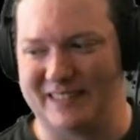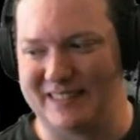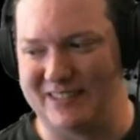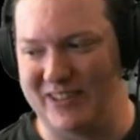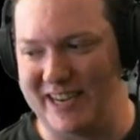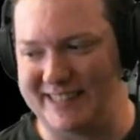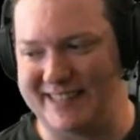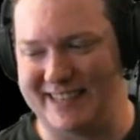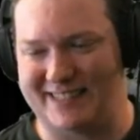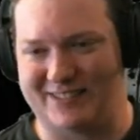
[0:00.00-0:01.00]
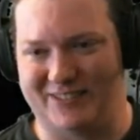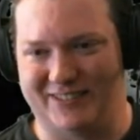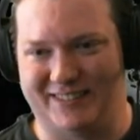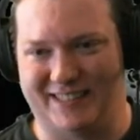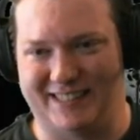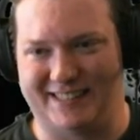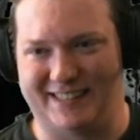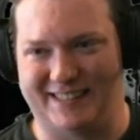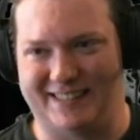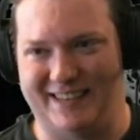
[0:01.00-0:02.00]
So that's cool.
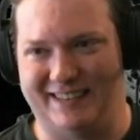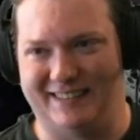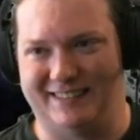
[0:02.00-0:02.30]
That's neat.